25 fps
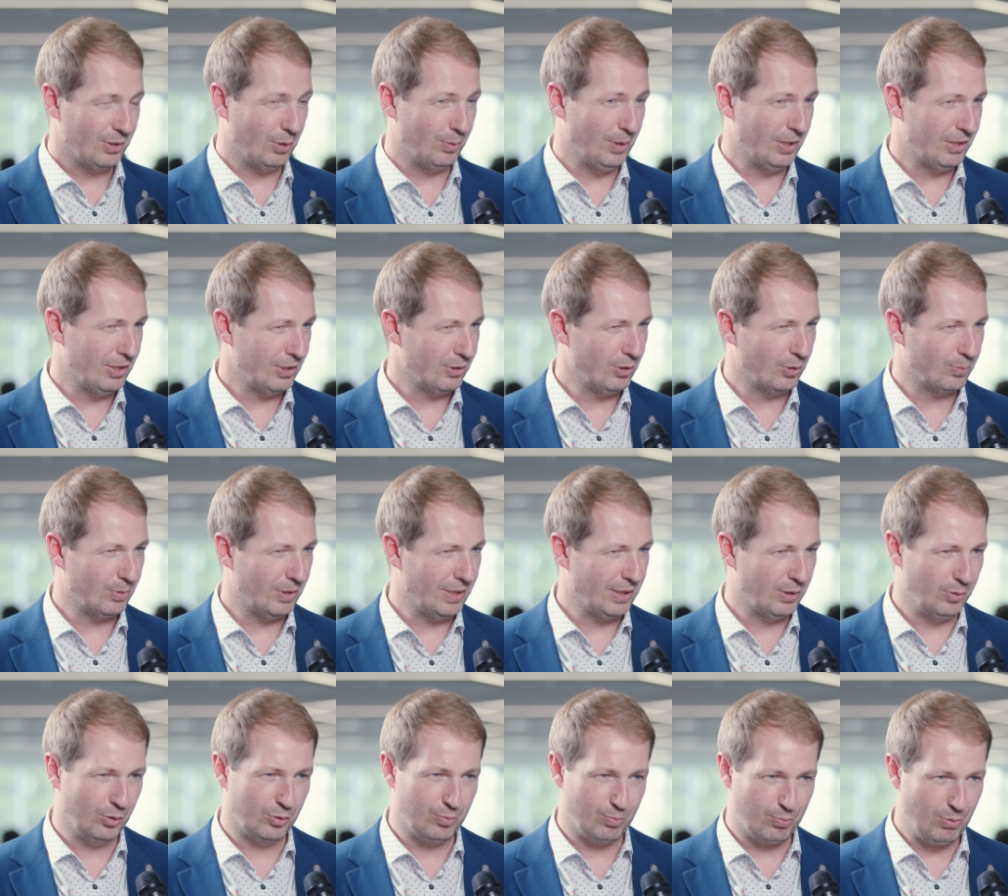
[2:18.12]
So this is not really
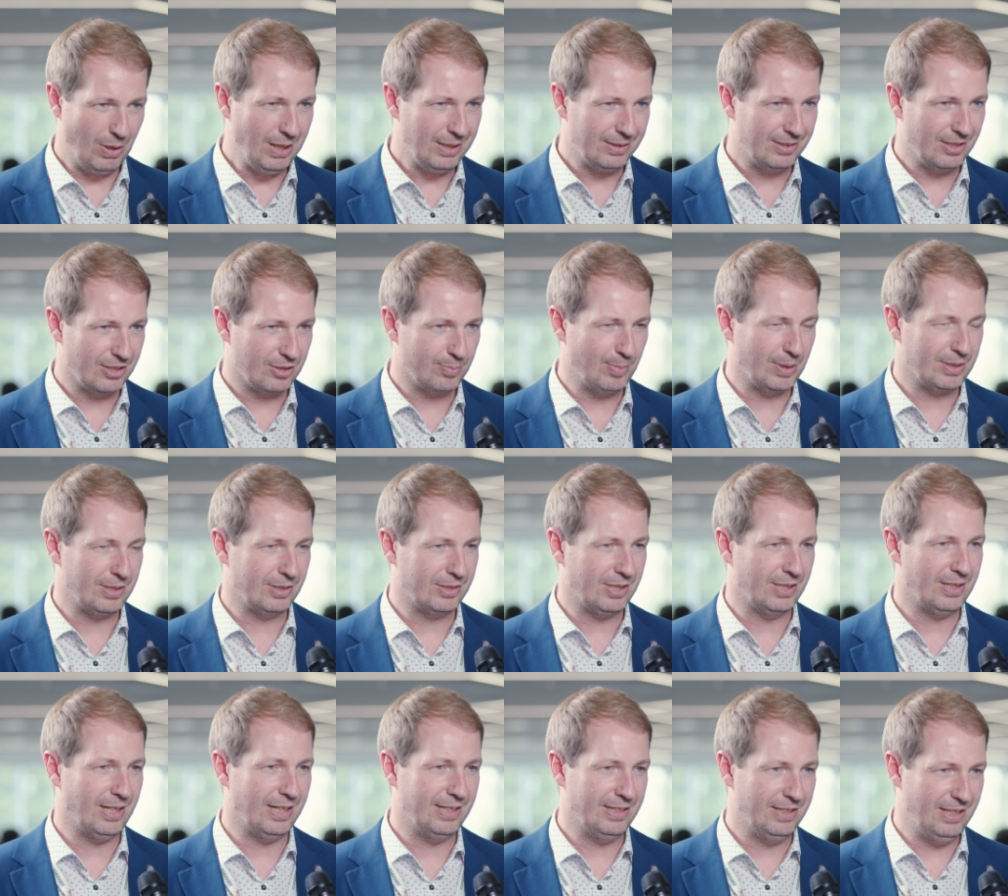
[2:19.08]
good practice, but
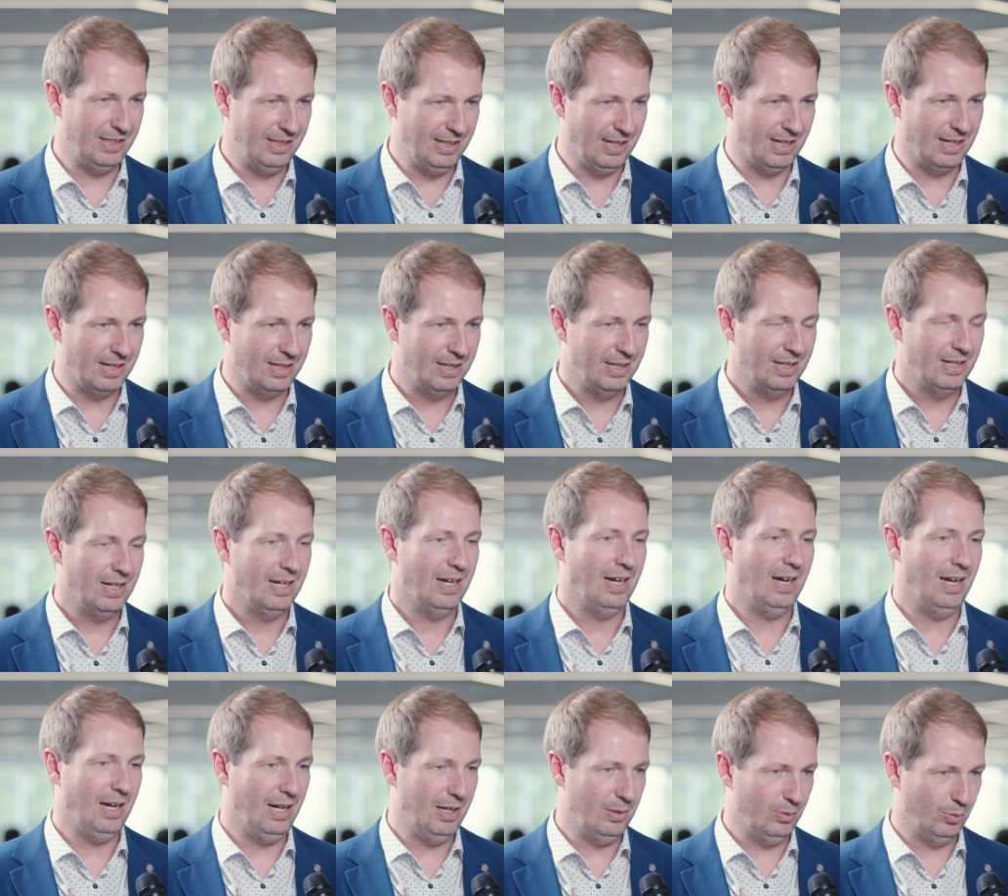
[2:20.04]
it's an idea
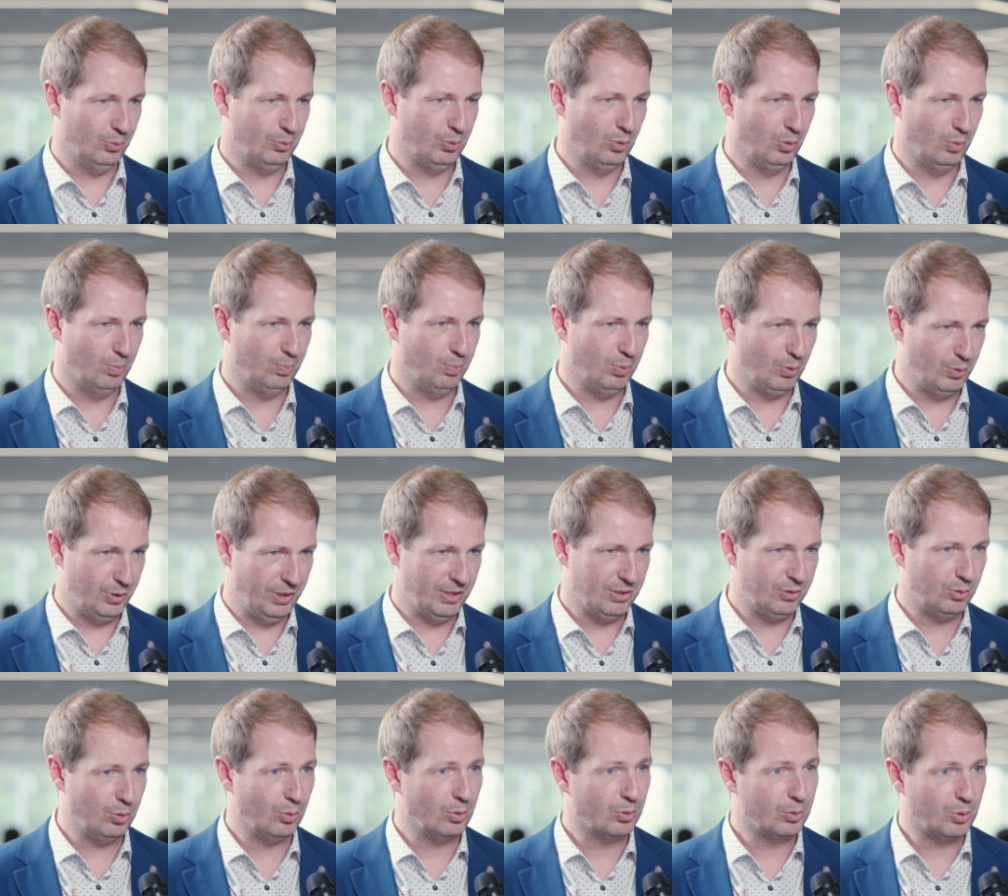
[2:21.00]
how to put
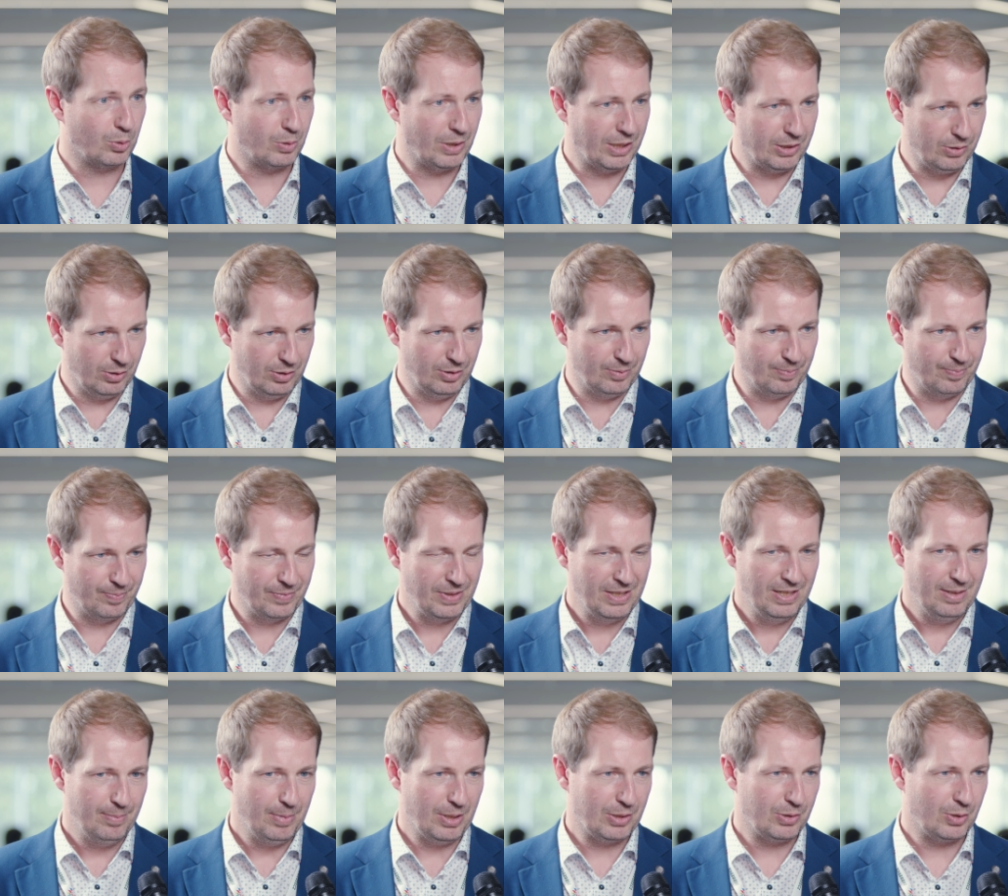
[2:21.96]
this to curriculum
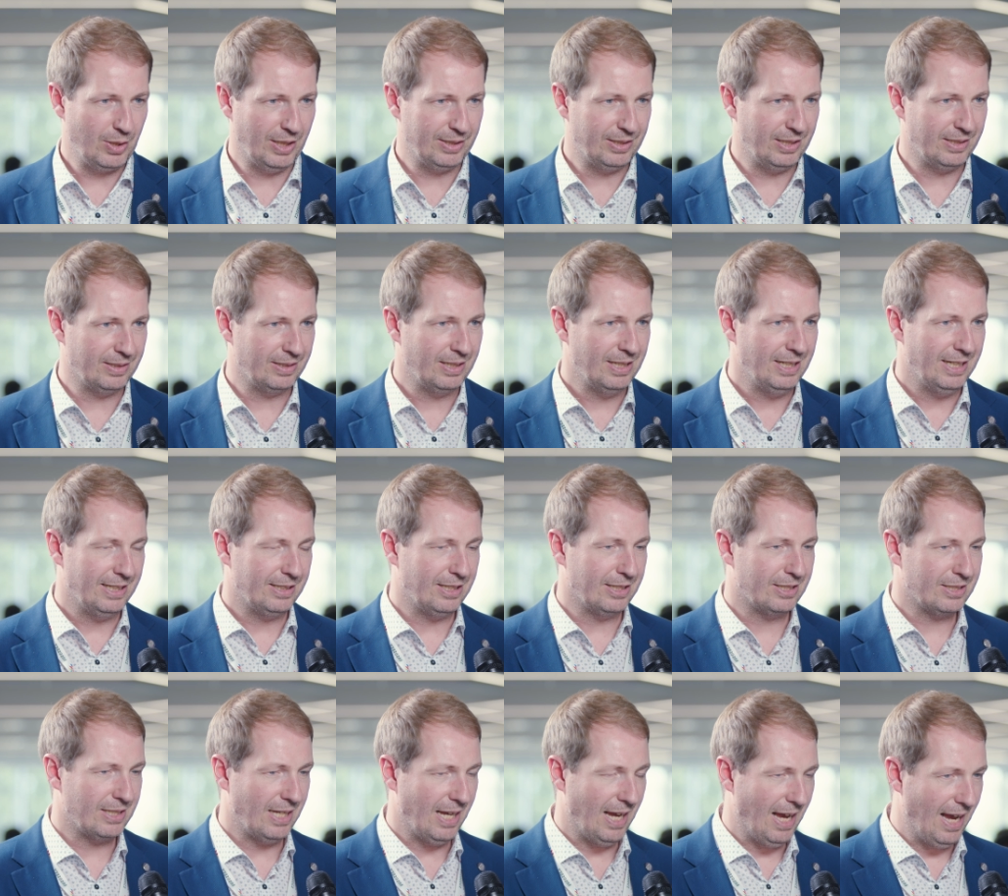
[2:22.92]
because I think it
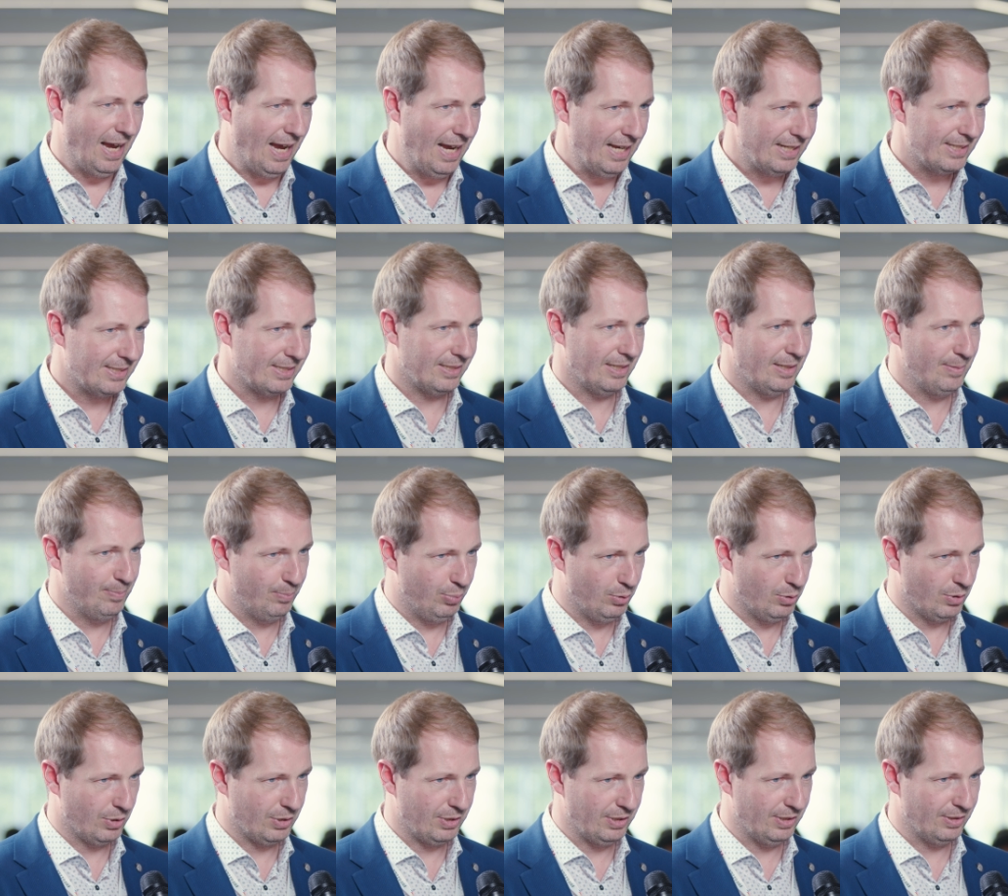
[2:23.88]
is as
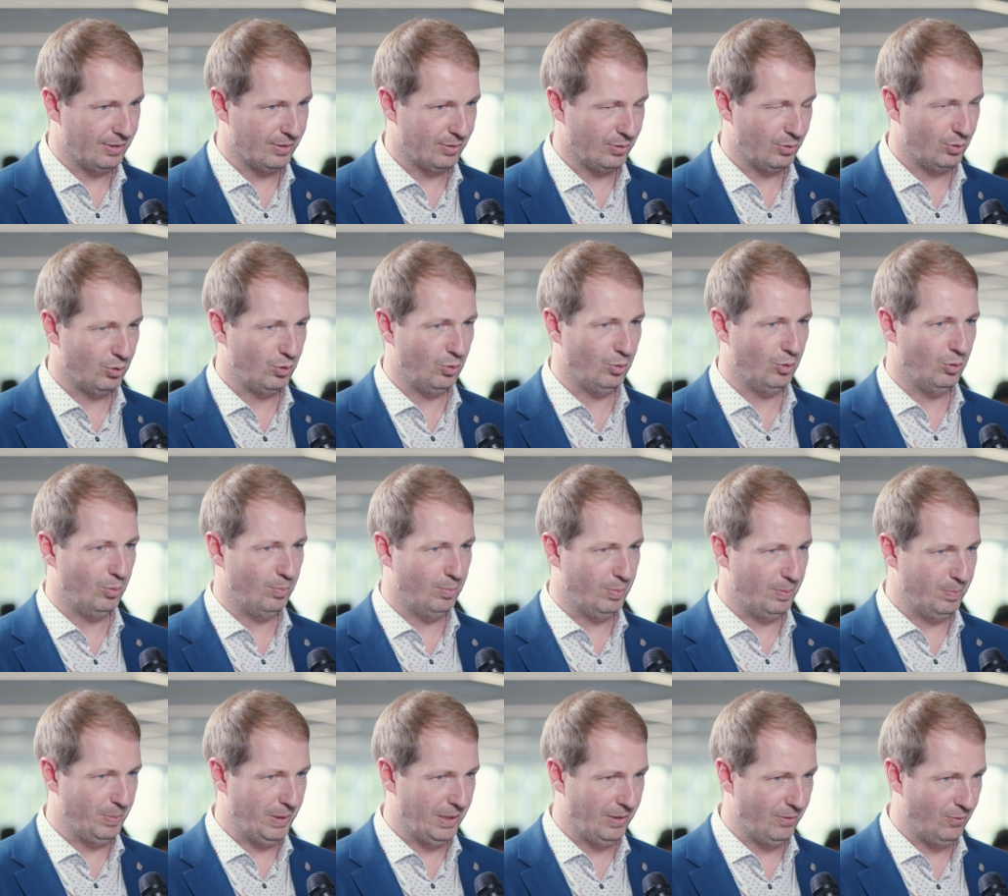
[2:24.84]
important to
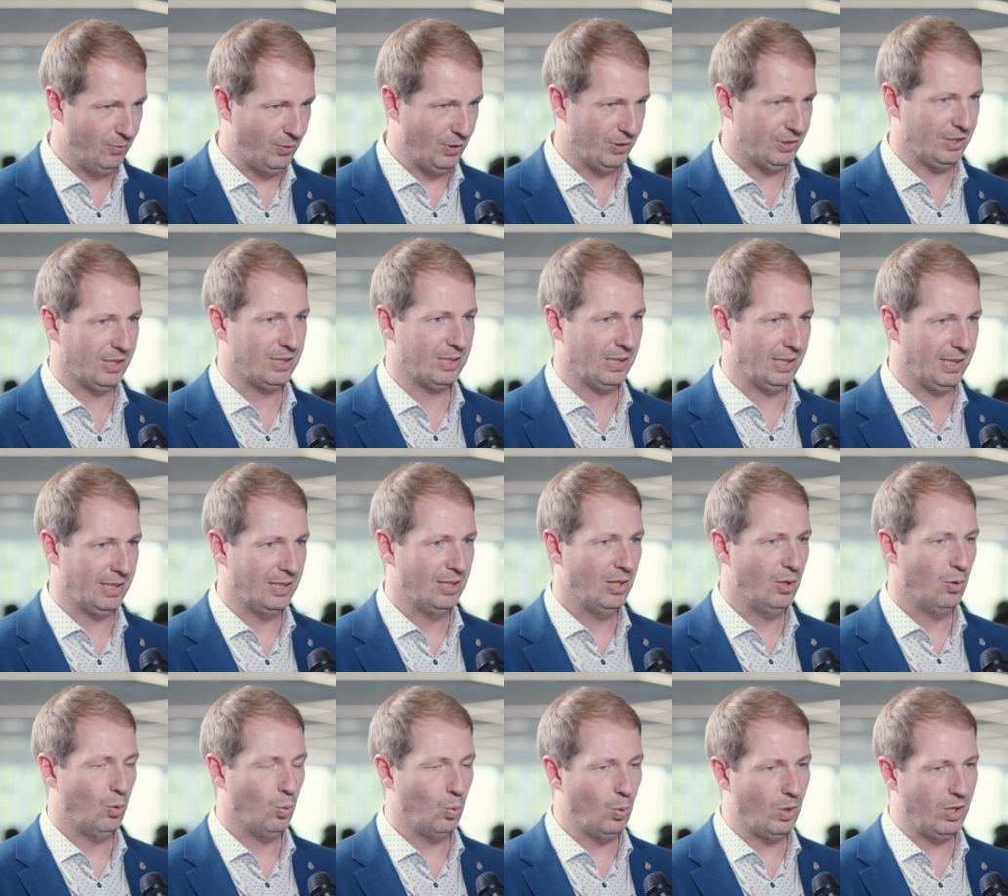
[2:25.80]
be physically
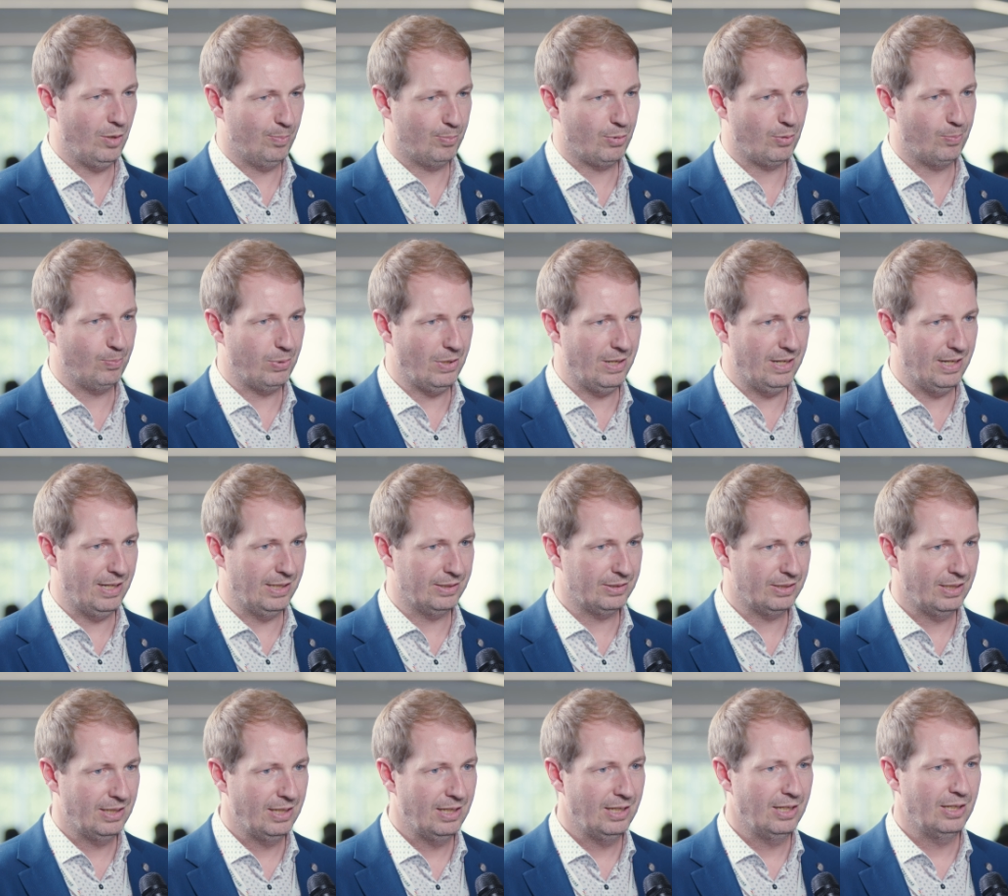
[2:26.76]
well prepared
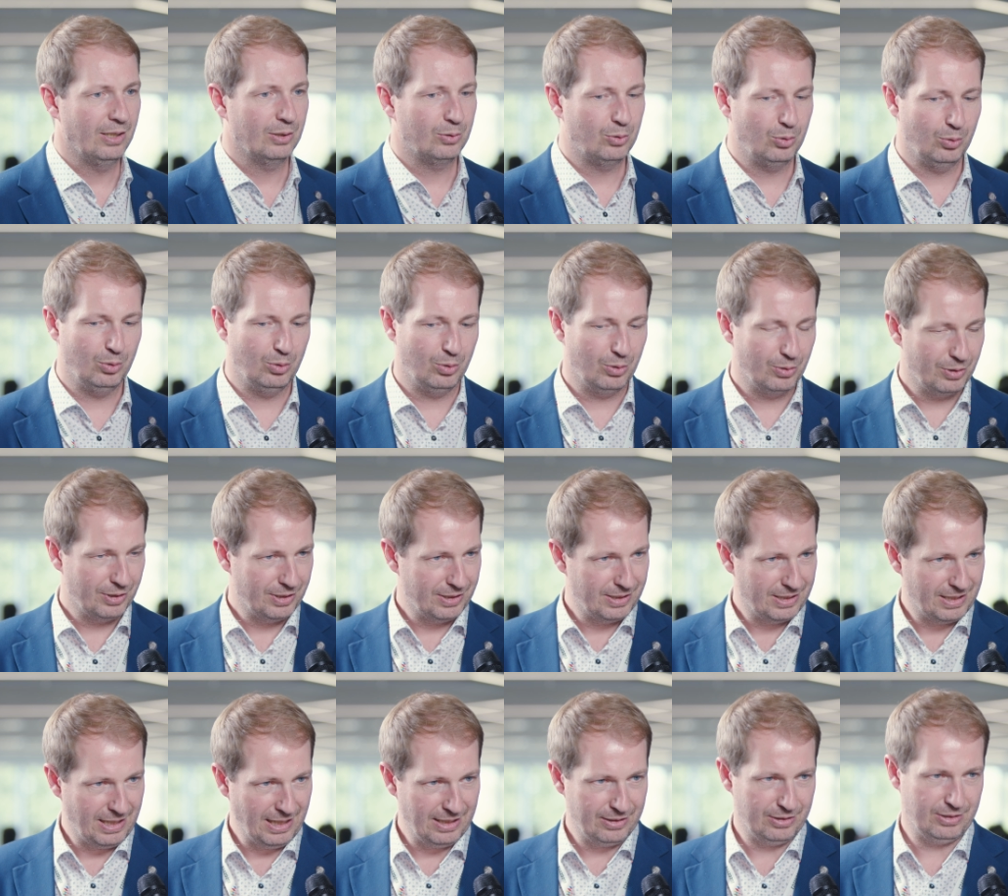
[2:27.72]
to
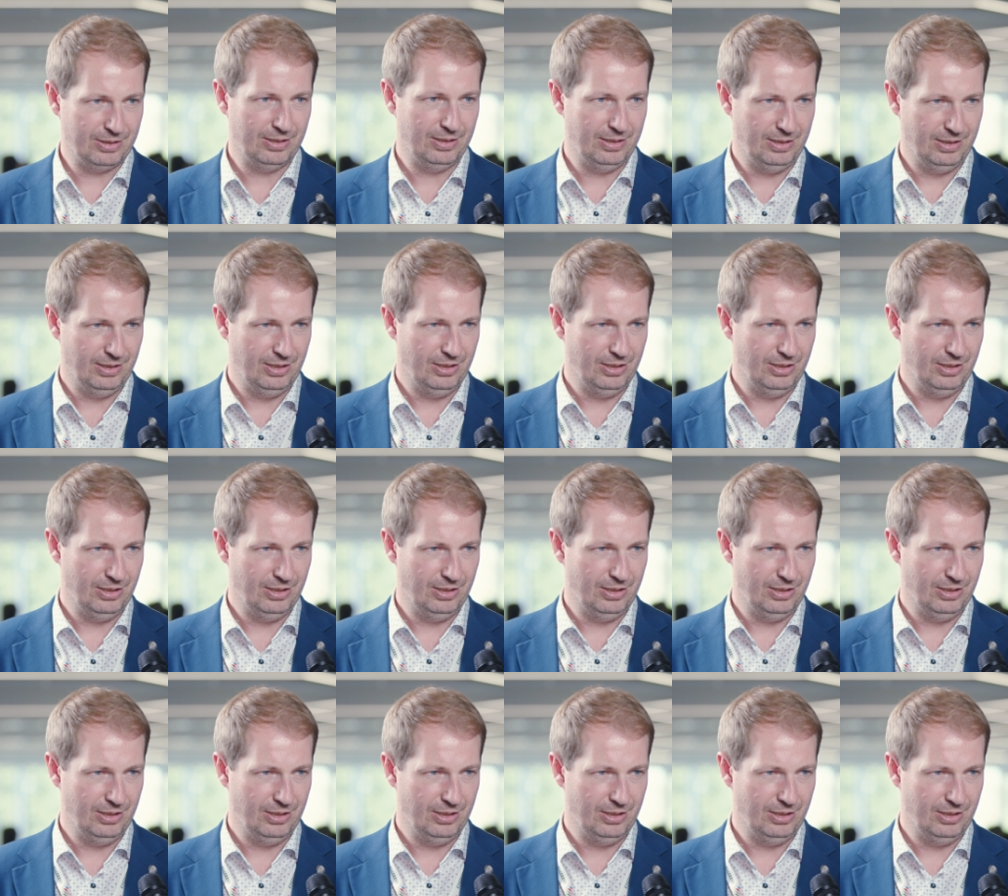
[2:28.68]
get